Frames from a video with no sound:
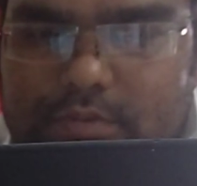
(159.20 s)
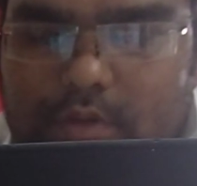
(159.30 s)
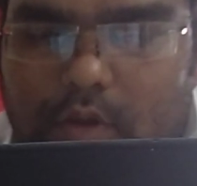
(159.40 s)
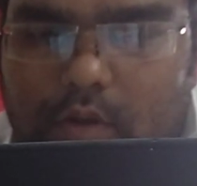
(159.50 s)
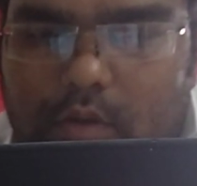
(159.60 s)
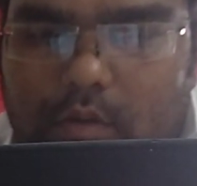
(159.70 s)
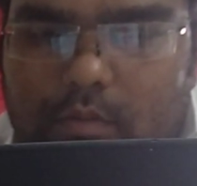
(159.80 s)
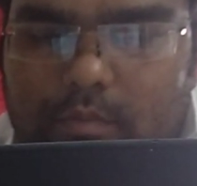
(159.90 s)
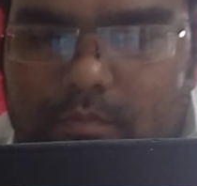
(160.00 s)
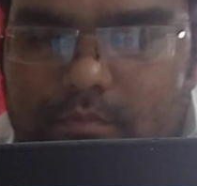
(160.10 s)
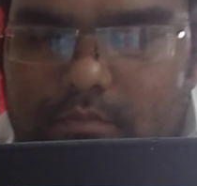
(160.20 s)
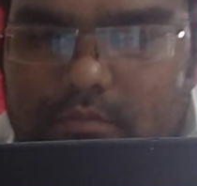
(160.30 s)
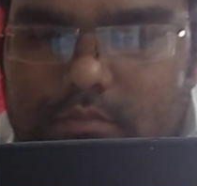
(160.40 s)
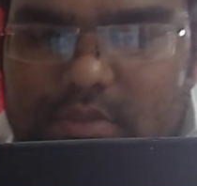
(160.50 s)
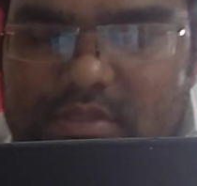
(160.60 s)
so
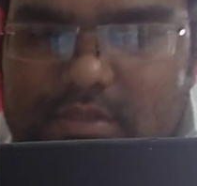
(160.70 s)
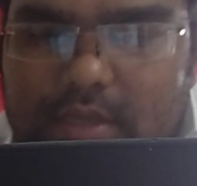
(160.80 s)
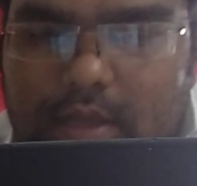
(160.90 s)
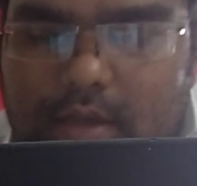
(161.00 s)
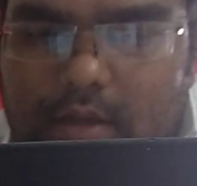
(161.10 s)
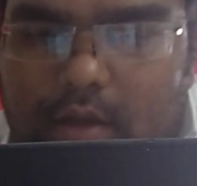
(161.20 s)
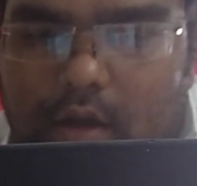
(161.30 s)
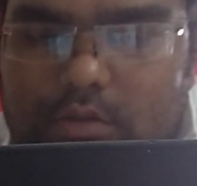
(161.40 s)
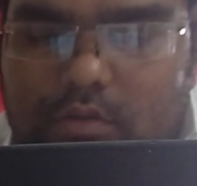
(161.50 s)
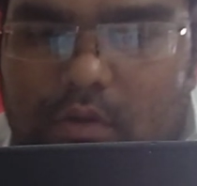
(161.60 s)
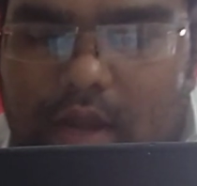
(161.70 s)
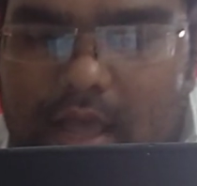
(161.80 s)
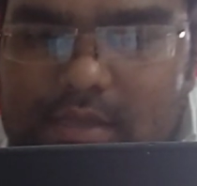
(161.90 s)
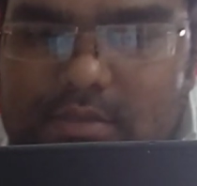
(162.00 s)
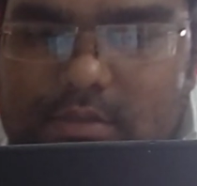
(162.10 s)
this is a ortho
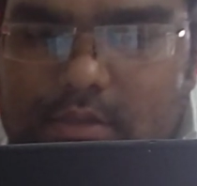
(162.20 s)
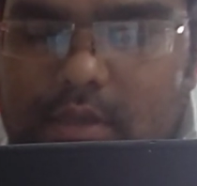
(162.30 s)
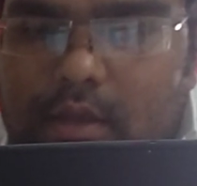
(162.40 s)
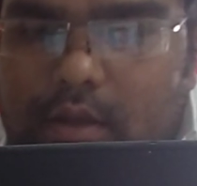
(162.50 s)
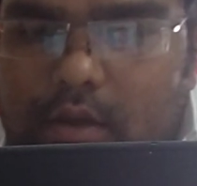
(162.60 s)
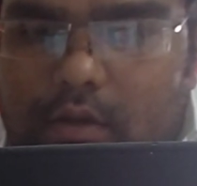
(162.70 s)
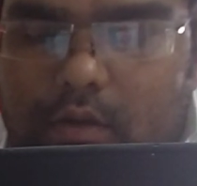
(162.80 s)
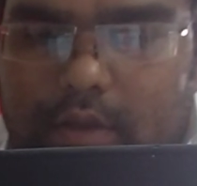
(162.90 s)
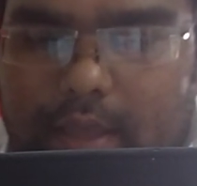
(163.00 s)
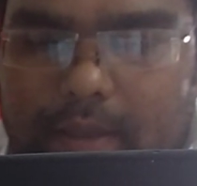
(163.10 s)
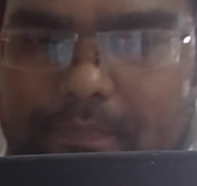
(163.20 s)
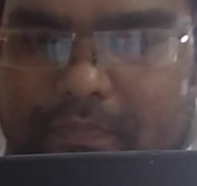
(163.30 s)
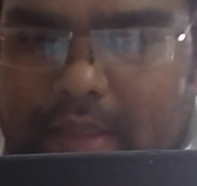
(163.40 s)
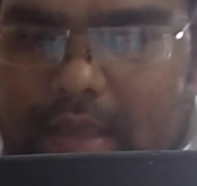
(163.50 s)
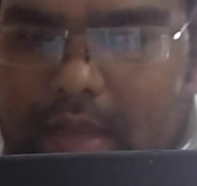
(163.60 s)
class, okay,
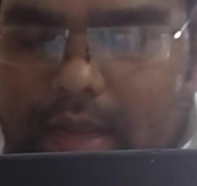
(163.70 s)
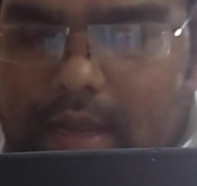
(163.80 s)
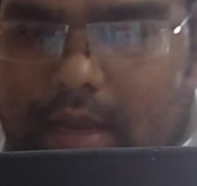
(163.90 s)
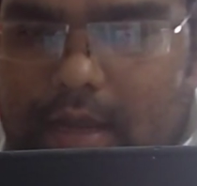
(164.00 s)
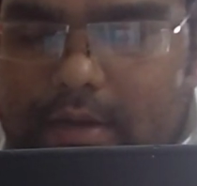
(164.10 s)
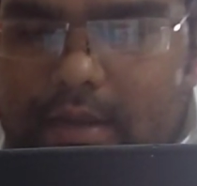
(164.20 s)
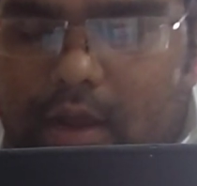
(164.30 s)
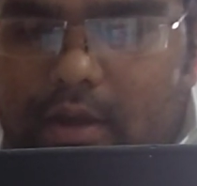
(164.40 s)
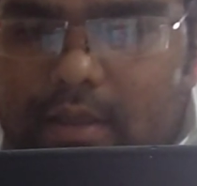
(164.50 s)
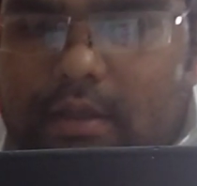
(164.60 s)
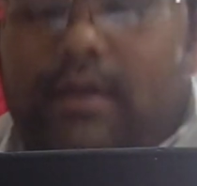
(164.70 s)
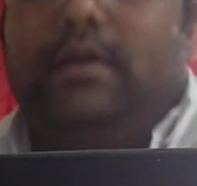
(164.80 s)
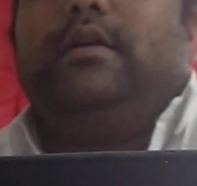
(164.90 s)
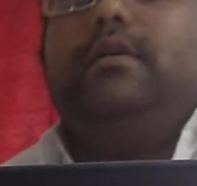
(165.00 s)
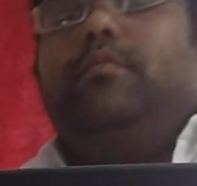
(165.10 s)
regarding
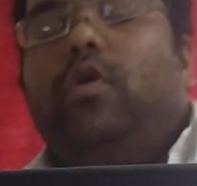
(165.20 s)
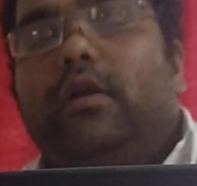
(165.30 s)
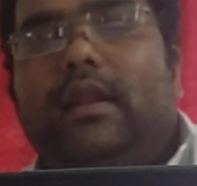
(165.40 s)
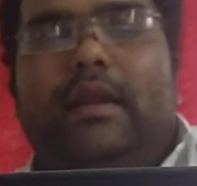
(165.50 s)
model